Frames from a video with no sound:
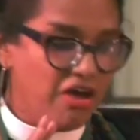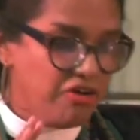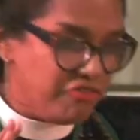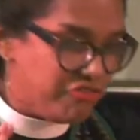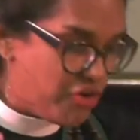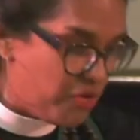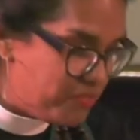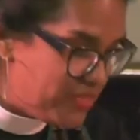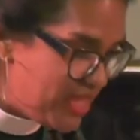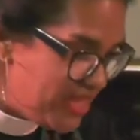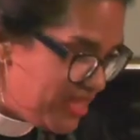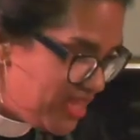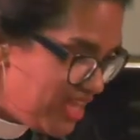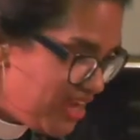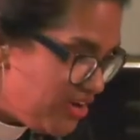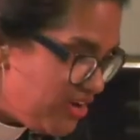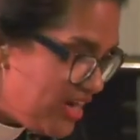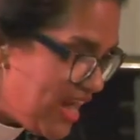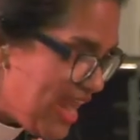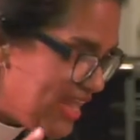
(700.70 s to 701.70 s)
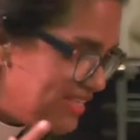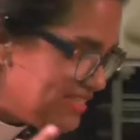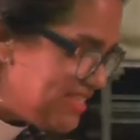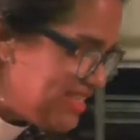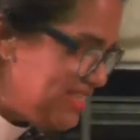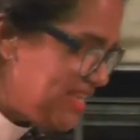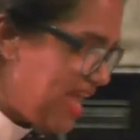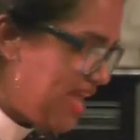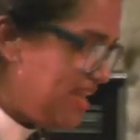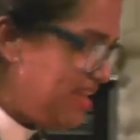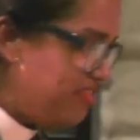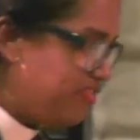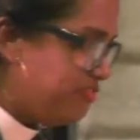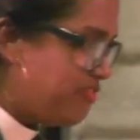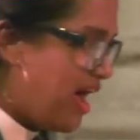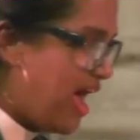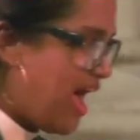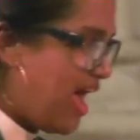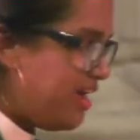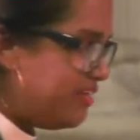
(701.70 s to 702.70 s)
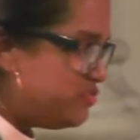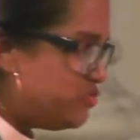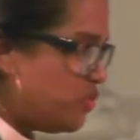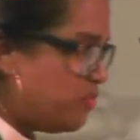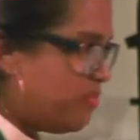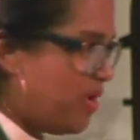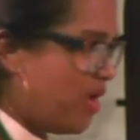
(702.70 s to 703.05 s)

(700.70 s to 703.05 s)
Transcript: From the year 1995 to